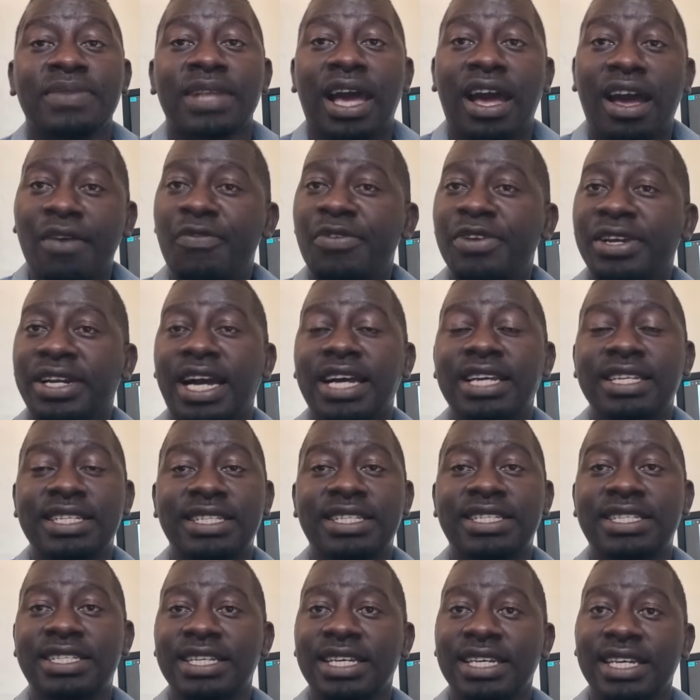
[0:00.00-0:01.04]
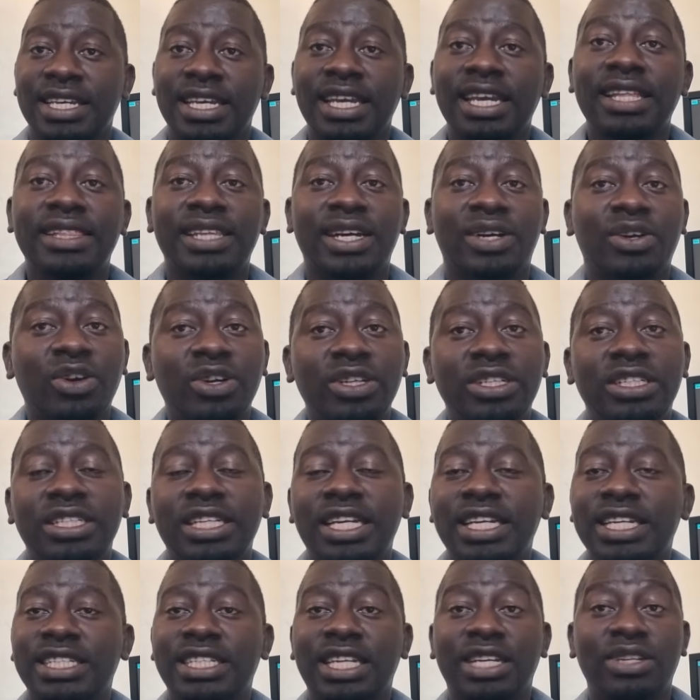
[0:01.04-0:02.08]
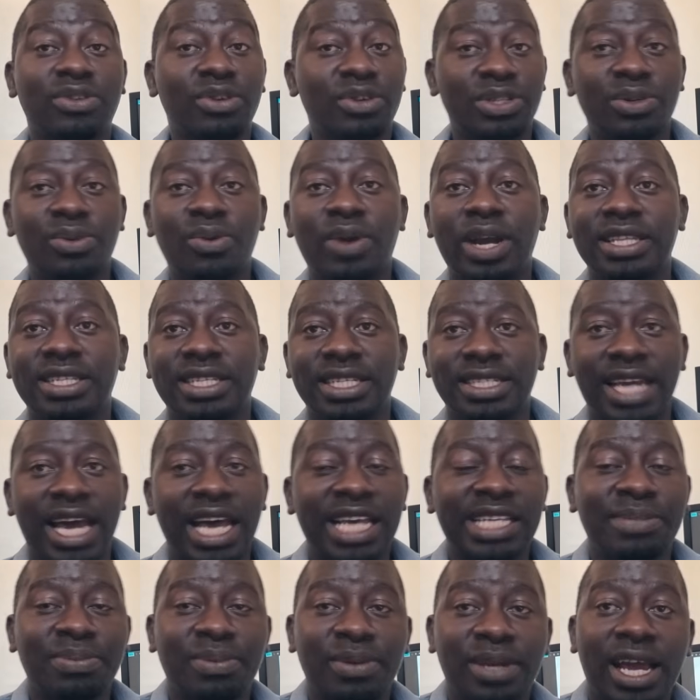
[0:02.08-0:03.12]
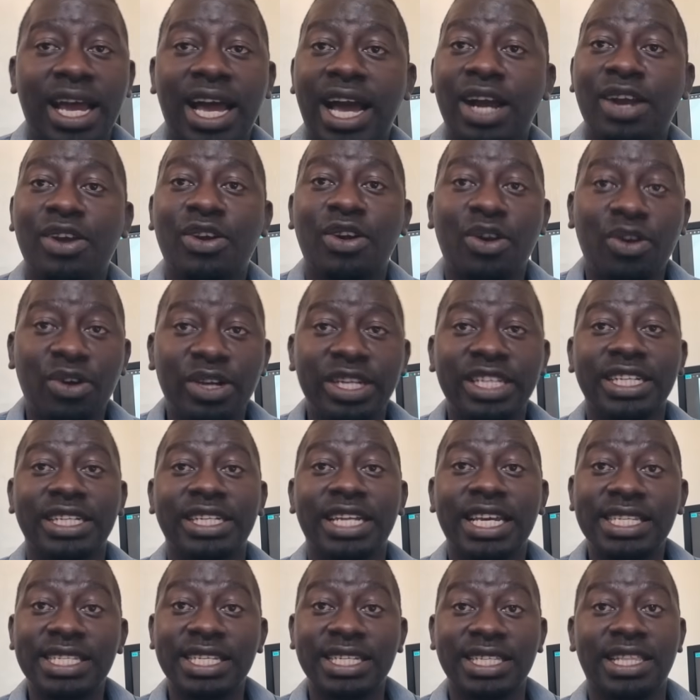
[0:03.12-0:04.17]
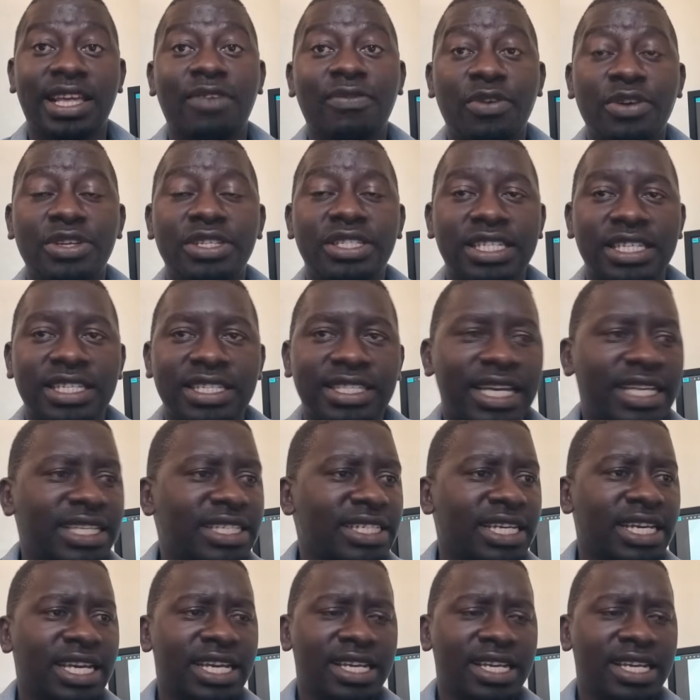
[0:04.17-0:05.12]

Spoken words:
Africans in the continent and those who are in the diaspora are calling, raising their voices that